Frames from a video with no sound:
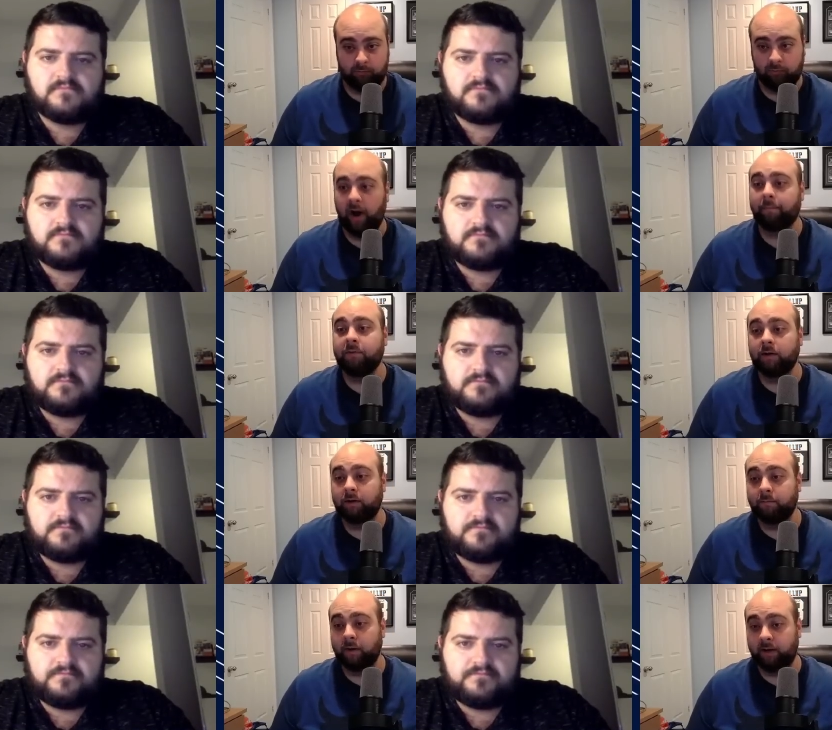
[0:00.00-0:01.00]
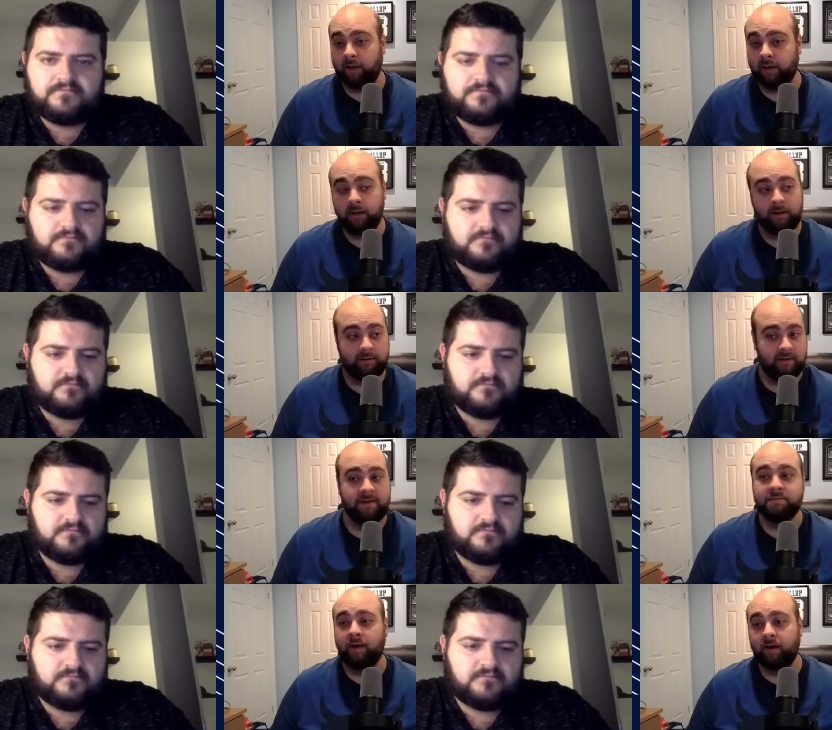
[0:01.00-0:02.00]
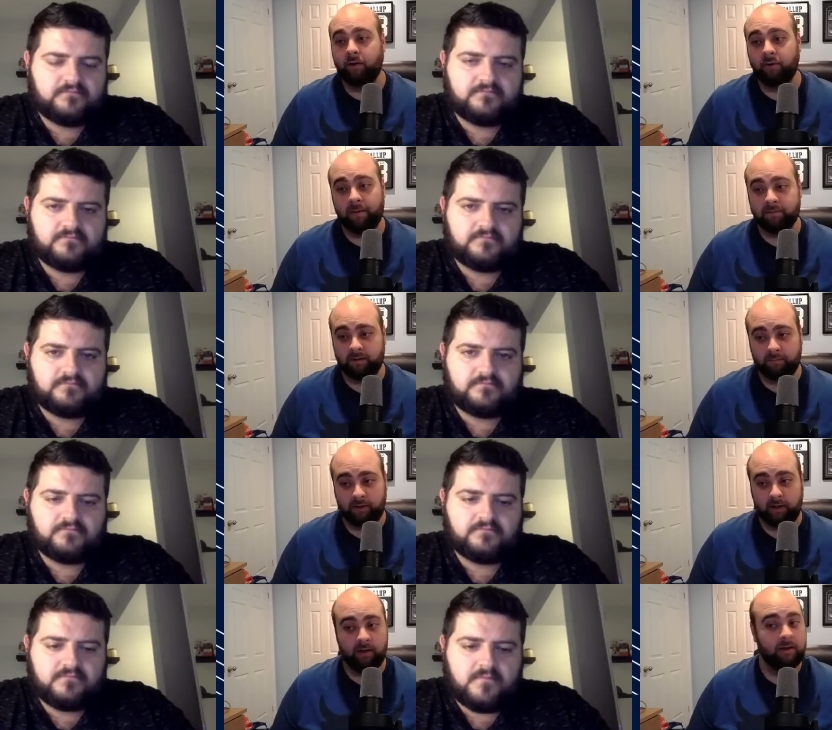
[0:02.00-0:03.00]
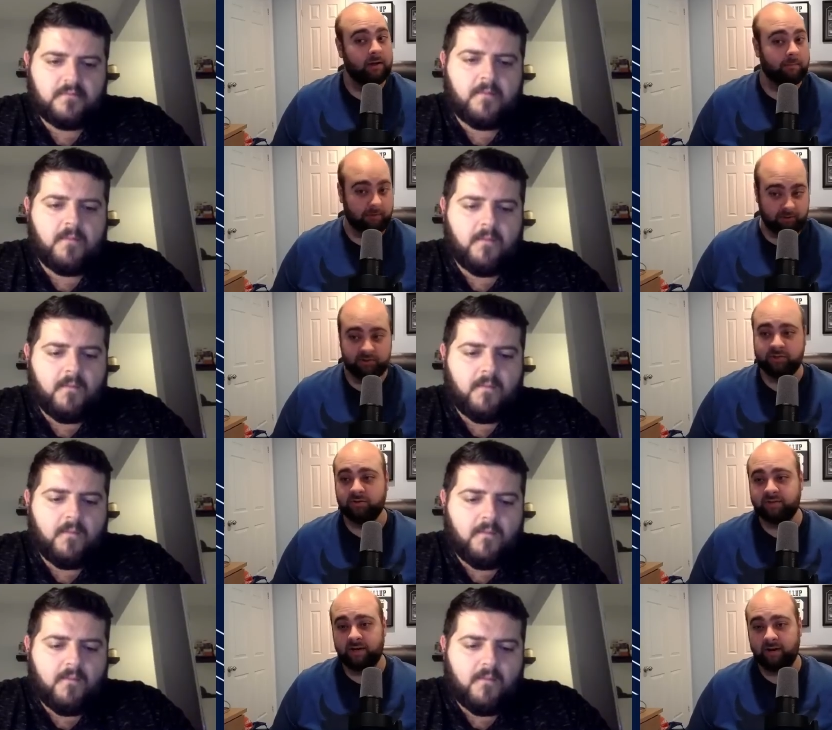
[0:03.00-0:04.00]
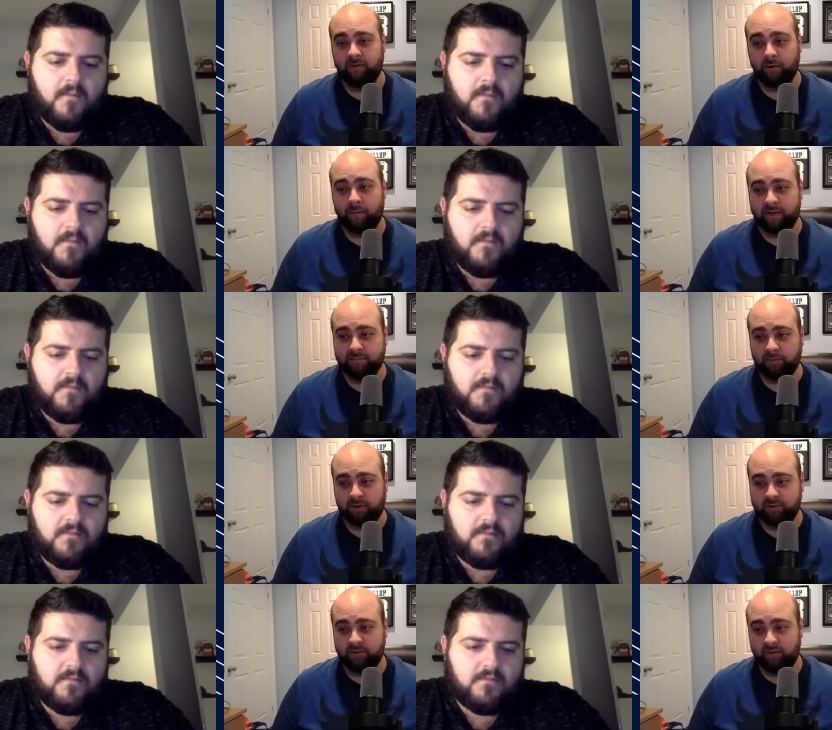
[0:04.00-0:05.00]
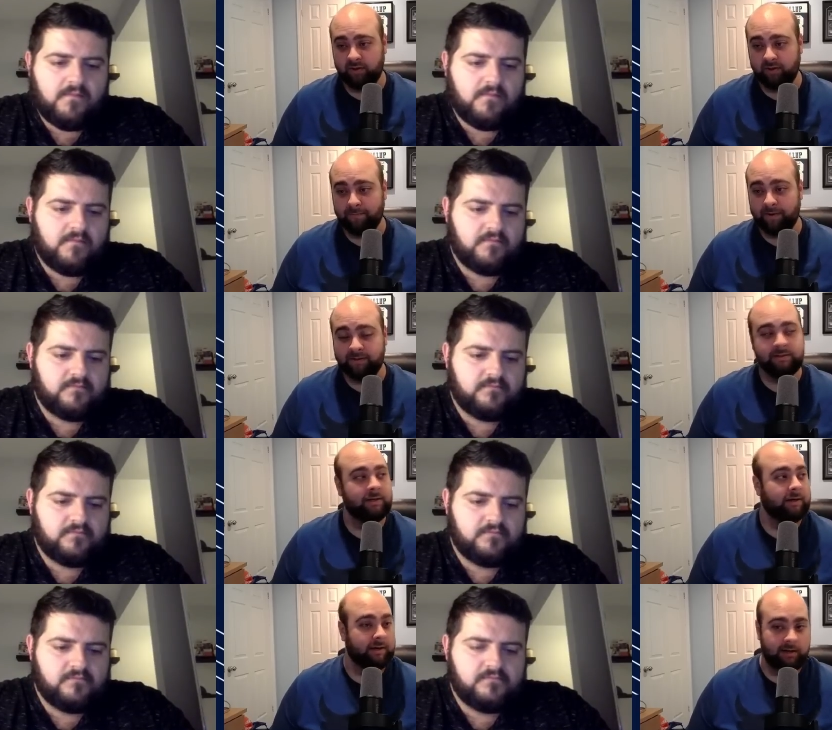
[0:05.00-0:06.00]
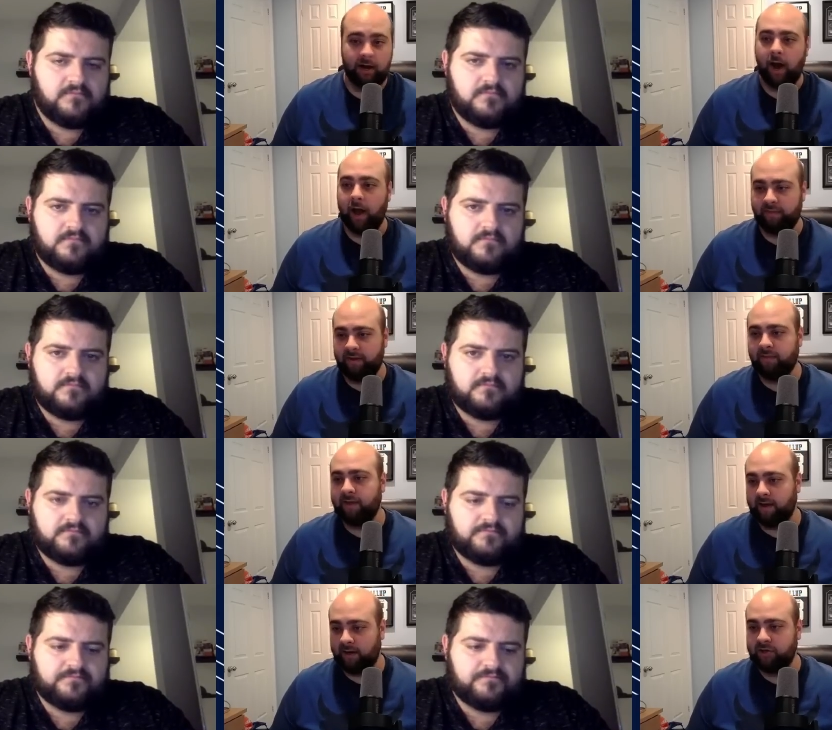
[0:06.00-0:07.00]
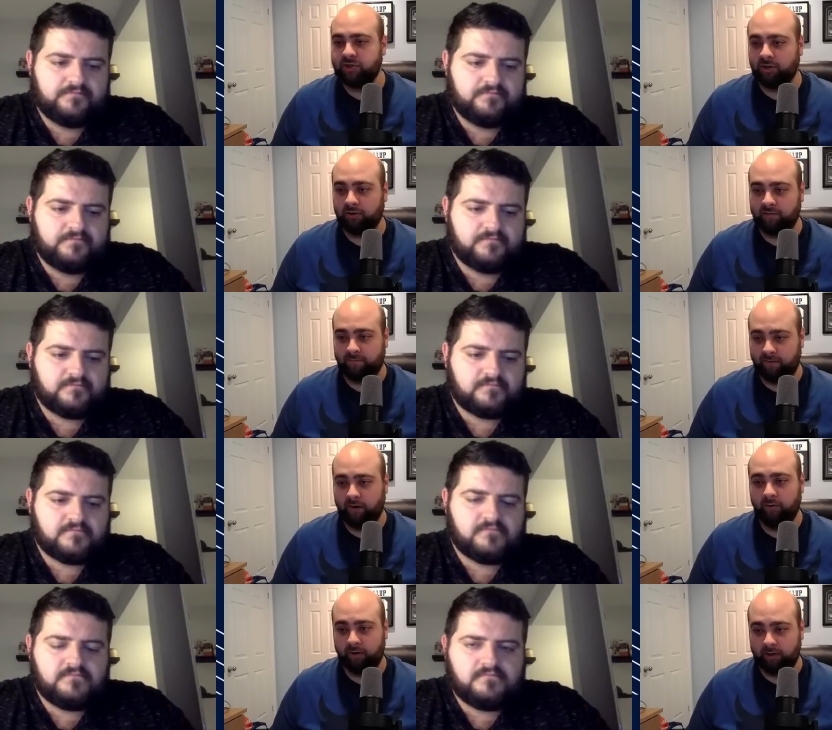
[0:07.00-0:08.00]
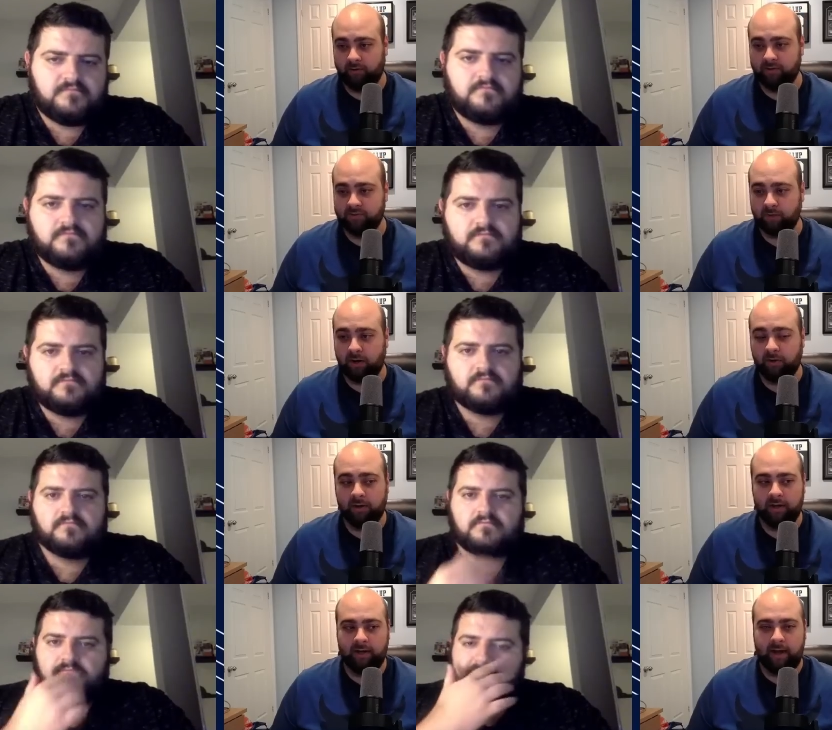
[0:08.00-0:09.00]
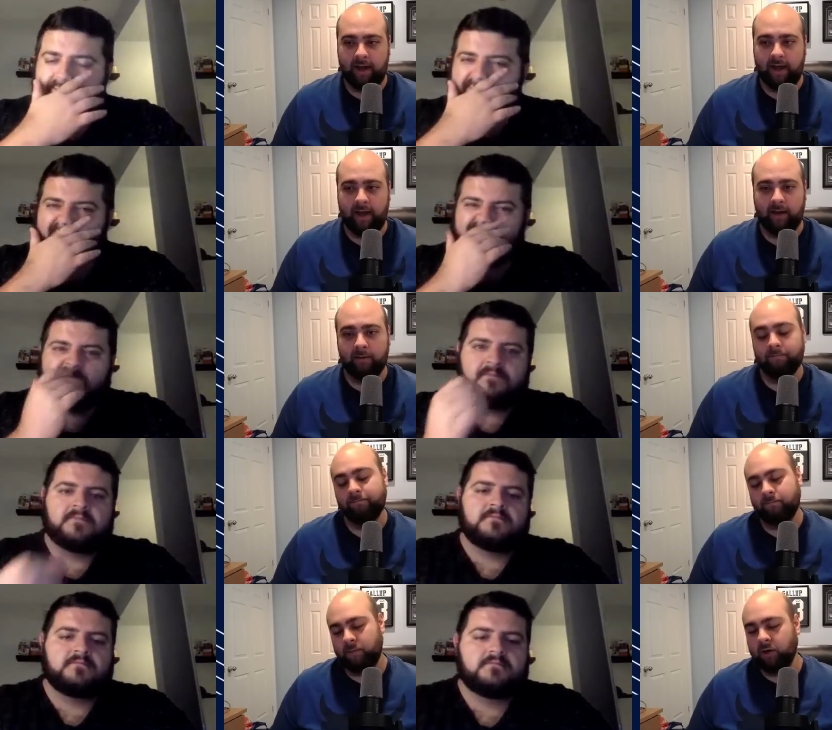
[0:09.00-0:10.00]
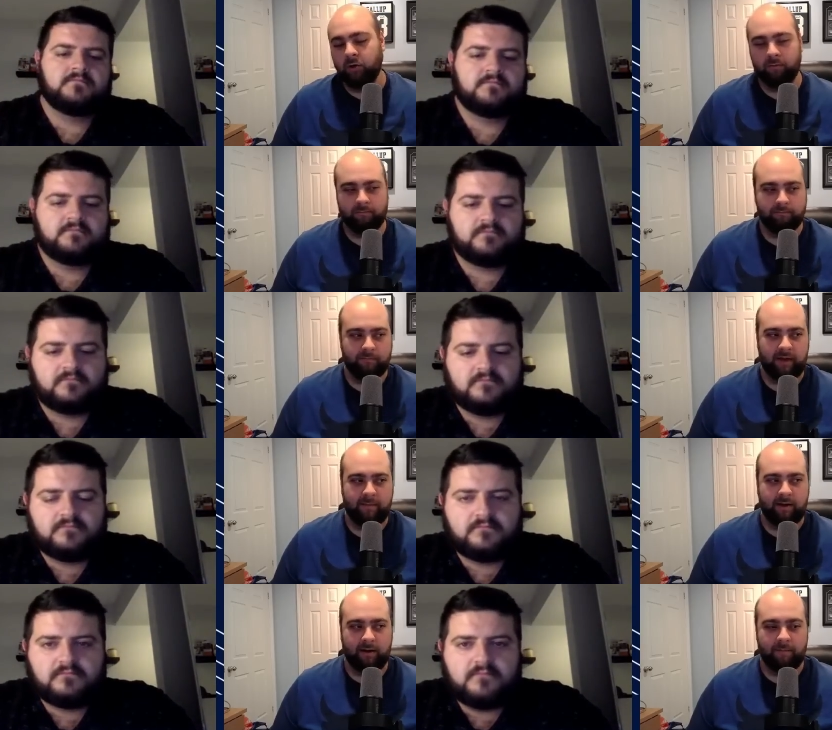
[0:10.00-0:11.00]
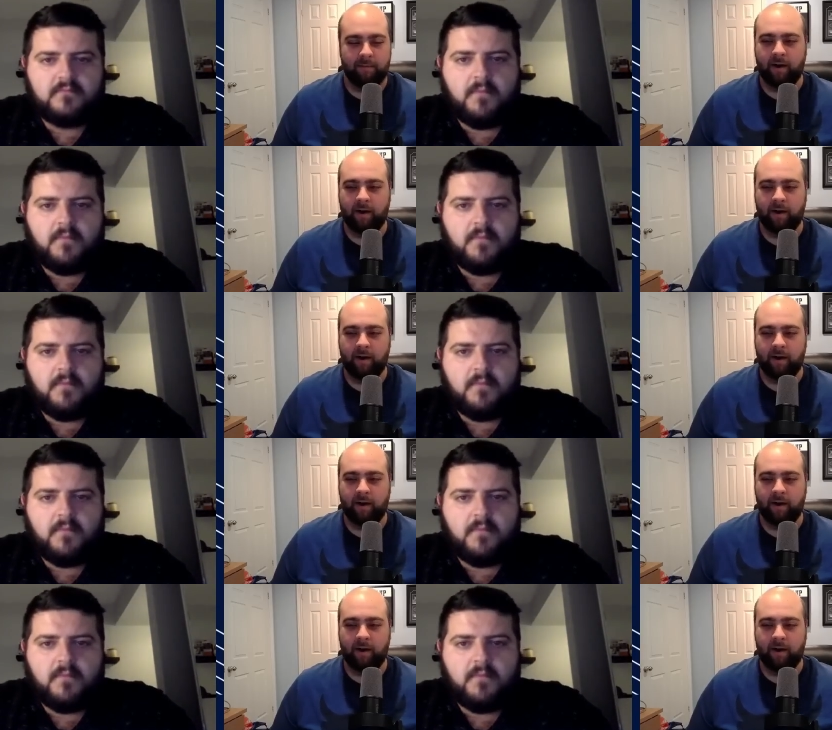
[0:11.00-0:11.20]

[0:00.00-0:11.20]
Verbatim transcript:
Speaker 1: crap ton of money, teams make a crap ton of money, but they're still sending their best players to the Olympics. I think the NHL can figure it out as well. And you know, maybe uh, maybe